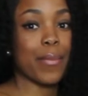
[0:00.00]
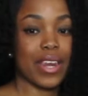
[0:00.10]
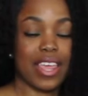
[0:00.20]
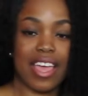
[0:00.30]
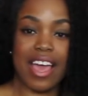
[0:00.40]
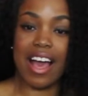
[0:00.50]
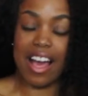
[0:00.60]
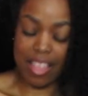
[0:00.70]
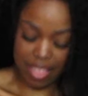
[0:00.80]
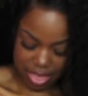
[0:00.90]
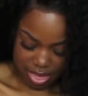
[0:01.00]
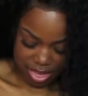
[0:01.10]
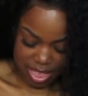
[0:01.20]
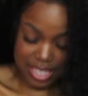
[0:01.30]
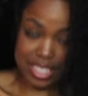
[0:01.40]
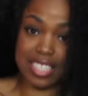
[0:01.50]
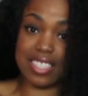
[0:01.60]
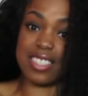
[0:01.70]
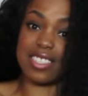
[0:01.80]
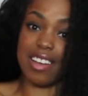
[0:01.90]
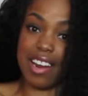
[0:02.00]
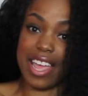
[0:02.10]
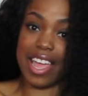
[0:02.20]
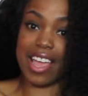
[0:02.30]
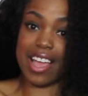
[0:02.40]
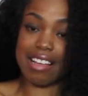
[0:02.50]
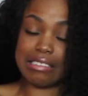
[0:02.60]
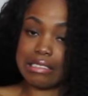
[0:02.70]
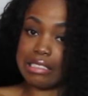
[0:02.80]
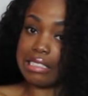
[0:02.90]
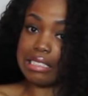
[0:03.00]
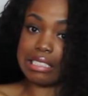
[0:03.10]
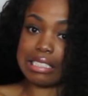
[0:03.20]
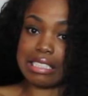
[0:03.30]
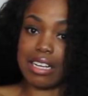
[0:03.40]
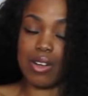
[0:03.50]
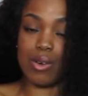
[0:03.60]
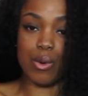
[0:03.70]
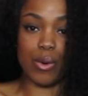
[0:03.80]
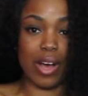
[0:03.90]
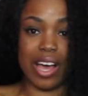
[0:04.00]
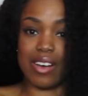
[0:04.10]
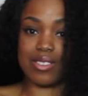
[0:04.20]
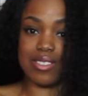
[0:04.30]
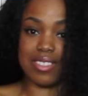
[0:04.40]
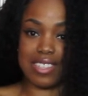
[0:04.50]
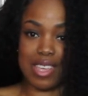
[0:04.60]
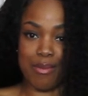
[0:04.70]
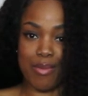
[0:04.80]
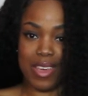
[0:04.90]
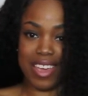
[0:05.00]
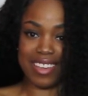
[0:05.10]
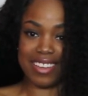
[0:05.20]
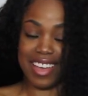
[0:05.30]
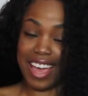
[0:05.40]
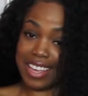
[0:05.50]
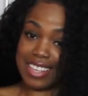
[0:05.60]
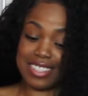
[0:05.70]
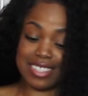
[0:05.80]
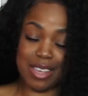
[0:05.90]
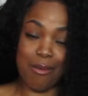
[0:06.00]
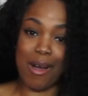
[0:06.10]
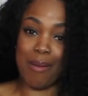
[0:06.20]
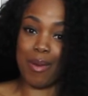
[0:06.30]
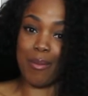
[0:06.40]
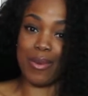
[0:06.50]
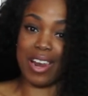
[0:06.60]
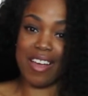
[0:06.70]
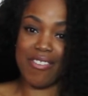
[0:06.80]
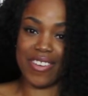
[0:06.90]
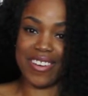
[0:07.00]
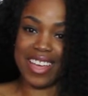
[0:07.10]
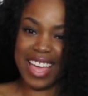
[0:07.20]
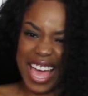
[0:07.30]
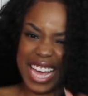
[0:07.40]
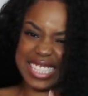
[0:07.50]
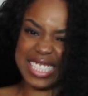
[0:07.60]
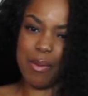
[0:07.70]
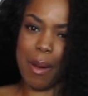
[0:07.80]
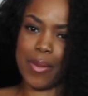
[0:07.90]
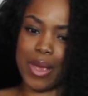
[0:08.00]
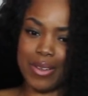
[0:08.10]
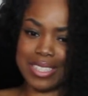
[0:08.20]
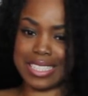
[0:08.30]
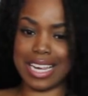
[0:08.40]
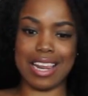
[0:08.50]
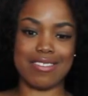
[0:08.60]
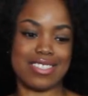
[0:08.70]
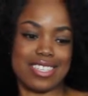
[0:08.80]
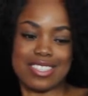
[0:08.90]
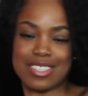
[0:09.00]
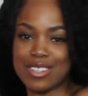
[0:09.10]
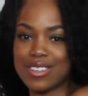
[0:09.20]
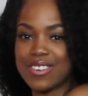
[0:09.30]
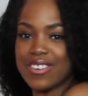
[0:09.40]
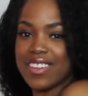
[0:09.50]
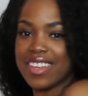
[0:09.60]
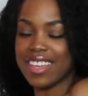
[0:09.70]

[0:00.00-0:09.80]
But yeah, this is stunning. Oh, House of CB. I can see why people love you. I can see why Beyonce loves this too.